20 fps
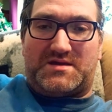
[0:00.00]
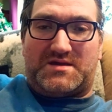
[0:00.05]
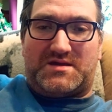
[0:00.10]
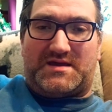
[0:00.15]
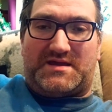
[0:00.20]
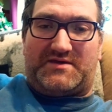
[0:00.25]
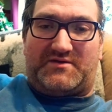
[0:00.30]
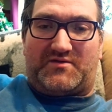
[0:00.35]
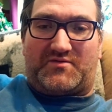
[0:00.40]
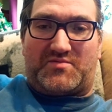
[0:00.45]

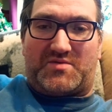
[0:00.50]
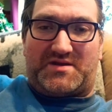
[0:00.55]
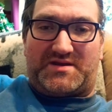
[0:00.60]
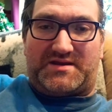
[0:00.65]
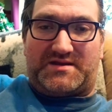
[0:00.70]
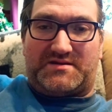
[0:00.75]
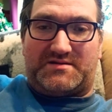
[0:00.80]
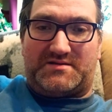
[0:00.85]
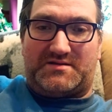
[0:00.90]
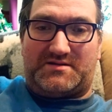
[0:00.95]
Hey
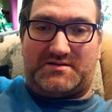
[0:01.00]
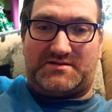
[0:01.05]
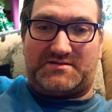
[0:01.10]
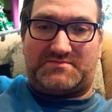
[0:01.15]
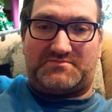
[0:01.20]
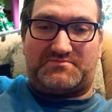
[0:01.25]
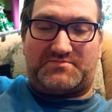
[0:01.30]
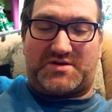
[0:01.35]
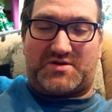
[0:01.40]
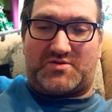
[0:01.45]
everybody,
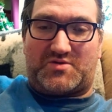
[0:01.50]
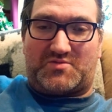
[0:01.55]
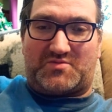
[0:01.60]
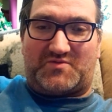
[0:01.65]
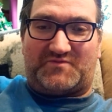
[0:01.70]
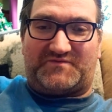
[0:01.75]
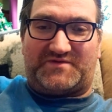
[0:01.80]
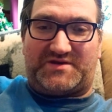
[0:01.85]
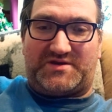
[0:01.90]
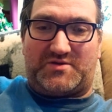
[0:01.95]

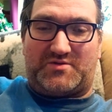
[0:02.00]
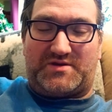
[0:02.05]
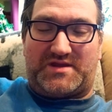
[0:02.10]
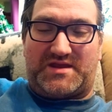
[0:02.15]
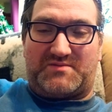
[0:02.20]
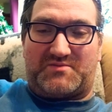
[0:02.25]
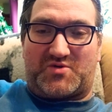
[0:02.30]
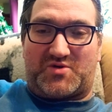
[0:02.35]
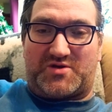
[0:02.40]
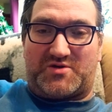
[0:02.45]
Paranormal Video
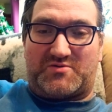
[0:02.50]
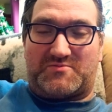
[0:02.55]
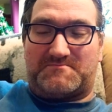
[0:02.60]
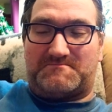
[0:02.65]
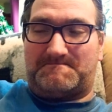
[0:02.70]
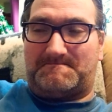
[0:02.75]
Gamer here.